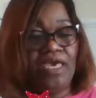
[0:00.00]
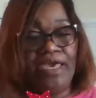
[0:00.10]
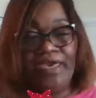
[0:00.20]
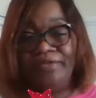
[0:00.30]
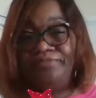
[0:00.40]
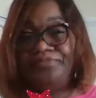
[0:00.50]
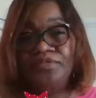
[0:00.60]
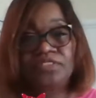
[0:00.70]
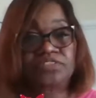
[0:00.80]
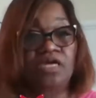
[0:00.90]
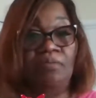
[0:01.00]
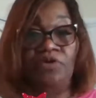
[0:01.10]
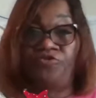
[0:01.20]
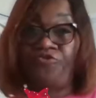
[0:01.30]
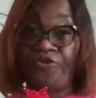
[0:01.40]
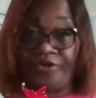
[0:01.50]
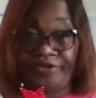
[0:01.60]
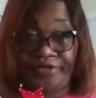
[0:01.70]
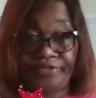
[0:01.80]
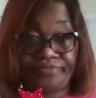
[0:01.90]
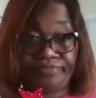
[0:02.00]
and something will trigger it.